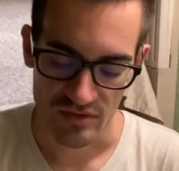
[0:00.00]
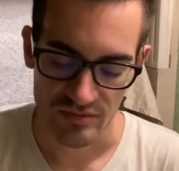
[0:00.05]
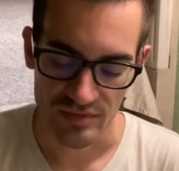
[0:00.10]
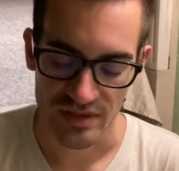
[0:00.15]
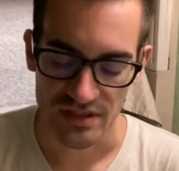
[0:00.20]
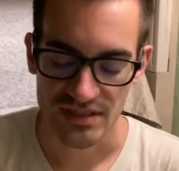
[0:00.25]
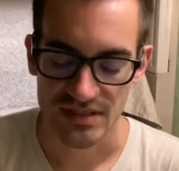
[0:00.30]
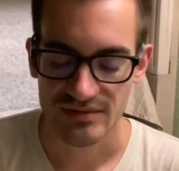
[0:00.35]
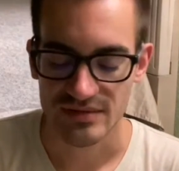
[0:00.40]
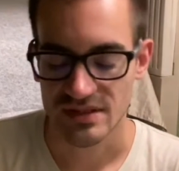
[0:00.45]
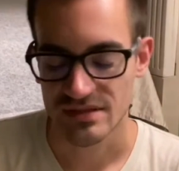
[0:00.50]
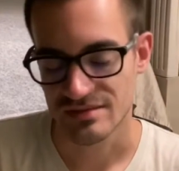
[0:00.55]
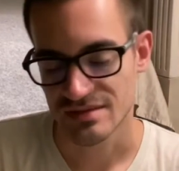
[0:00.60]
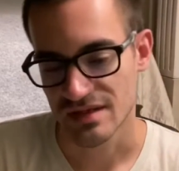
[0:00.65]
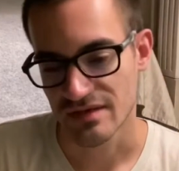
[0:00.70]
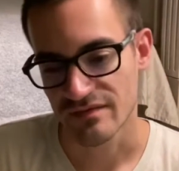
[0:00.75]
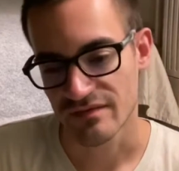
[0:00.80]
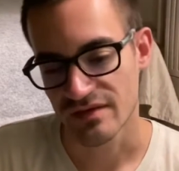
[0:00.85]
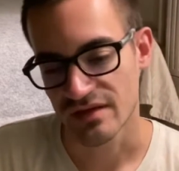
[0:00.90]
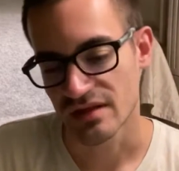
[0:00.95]
but sometimes I
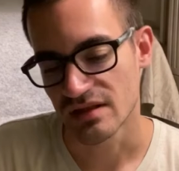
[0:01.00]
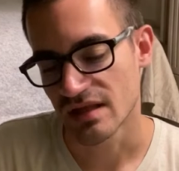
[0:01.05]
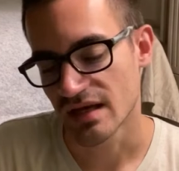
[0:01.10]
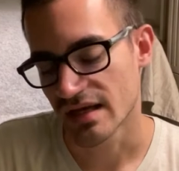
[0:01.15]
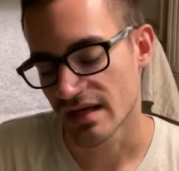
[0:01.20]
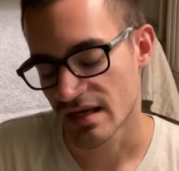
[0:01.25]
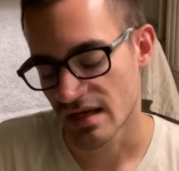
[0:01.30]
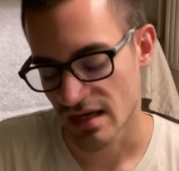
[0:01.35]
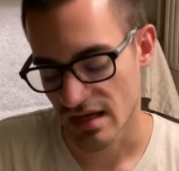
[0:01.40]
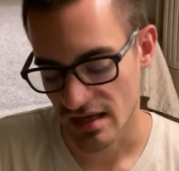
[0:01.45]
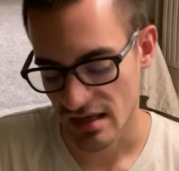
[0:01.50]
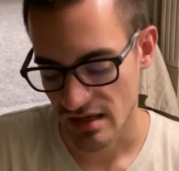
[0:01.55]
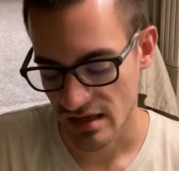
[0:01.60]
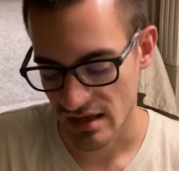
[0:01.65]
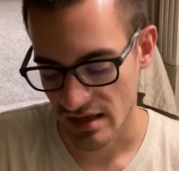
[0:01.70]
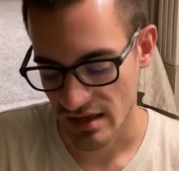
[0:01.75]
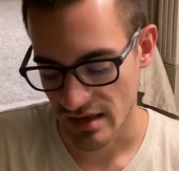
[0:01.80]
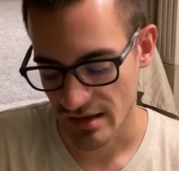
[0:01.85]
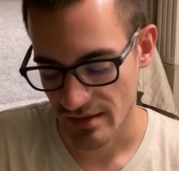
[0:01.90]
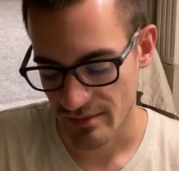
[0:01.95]
feel like I
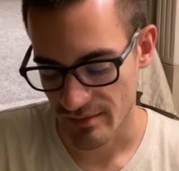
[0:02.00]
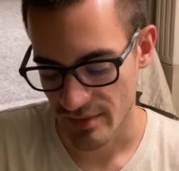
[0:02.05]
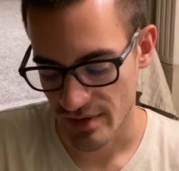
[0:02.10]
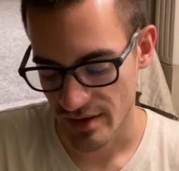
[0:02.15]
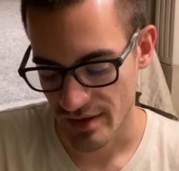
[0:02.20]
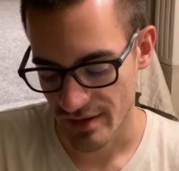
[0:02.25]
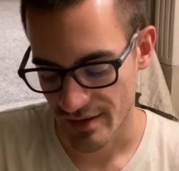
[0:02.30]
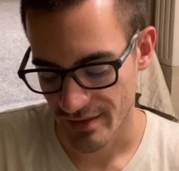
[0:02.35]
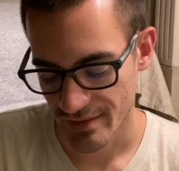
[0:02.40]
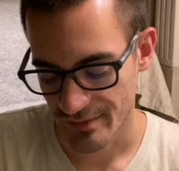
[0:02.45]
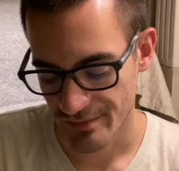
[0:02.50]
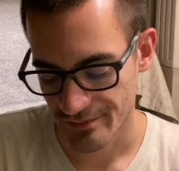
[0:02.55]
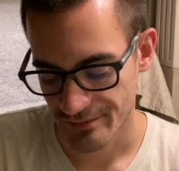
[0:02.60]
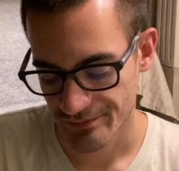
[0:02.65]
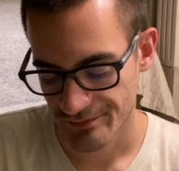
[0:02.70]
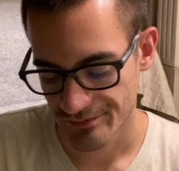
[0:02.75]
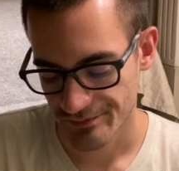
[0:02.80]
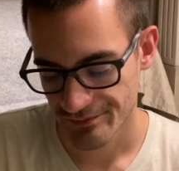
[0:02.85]
am